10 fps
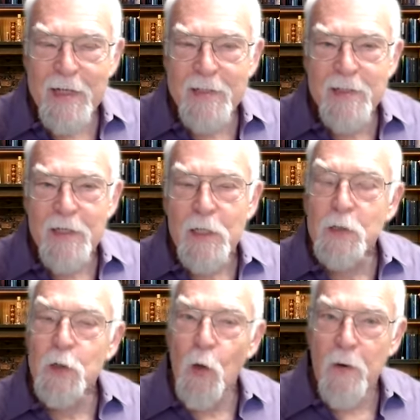it
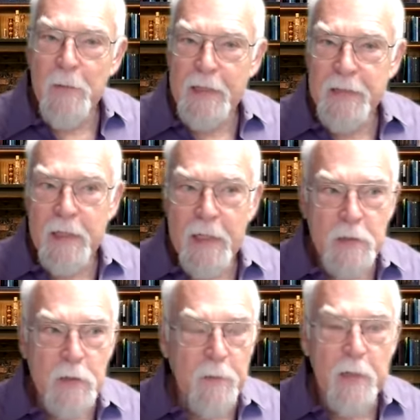it's so amazing. I
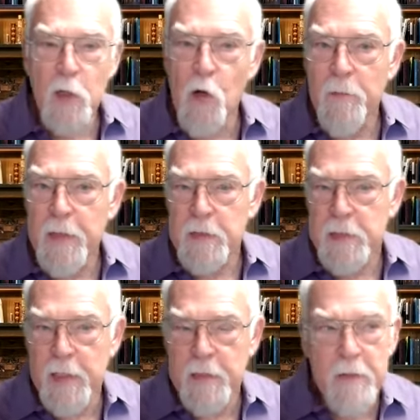had somebody call me
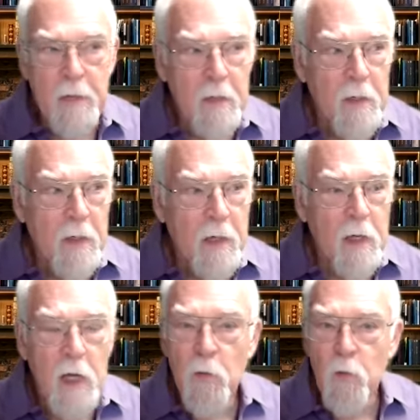and say,
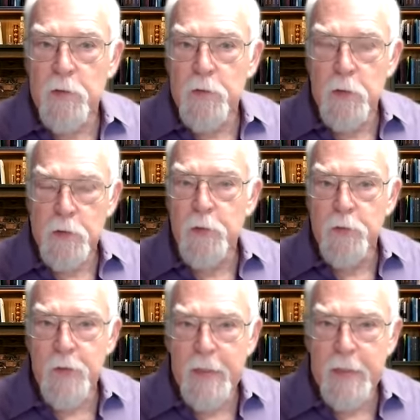"I want. Do you
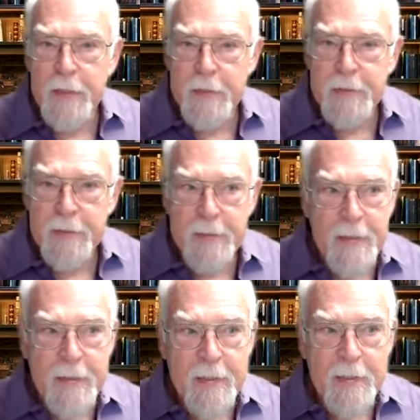still do healings?"
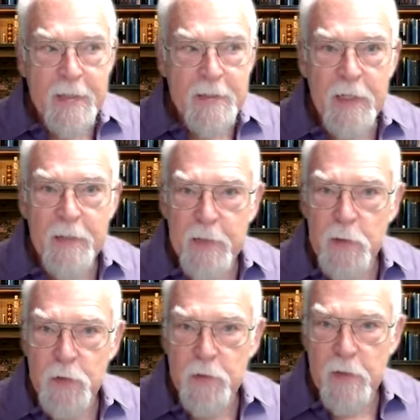I said, "I'm
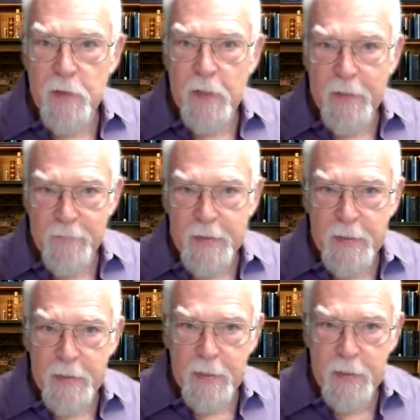not sure I ever
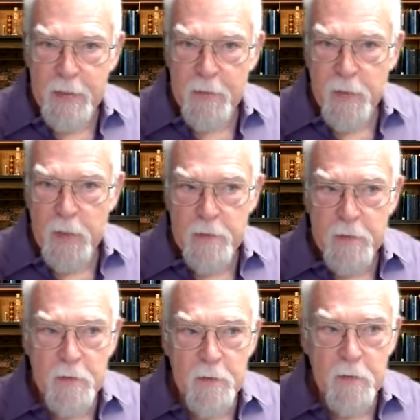did a healing,
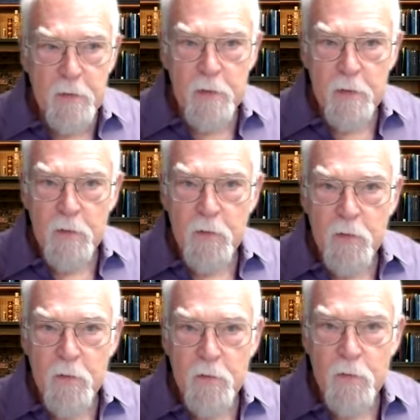but
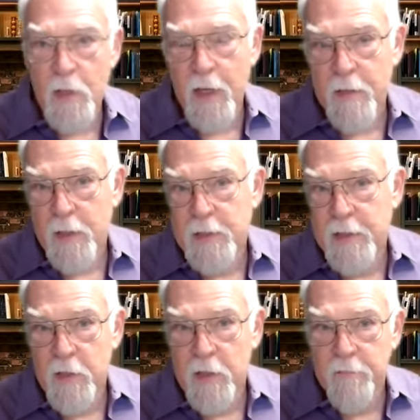you have like
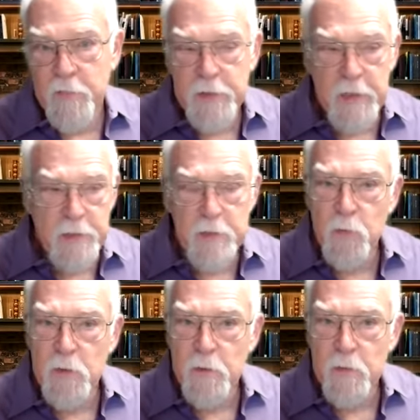to have a
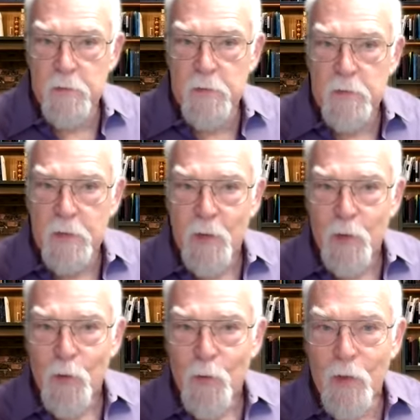conversation. Well,
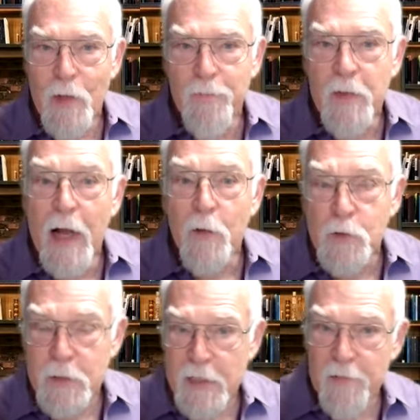well,
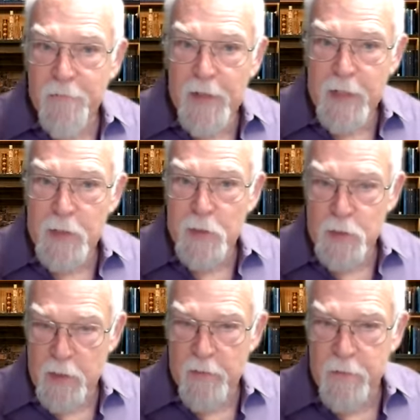I'll see if I can
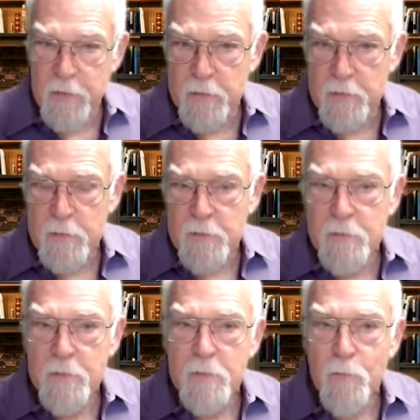discover
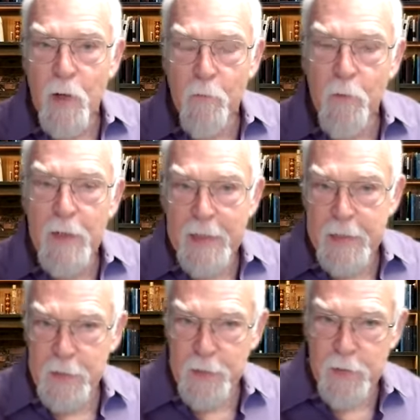by
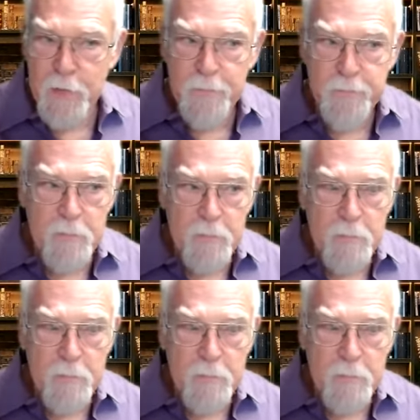relating to you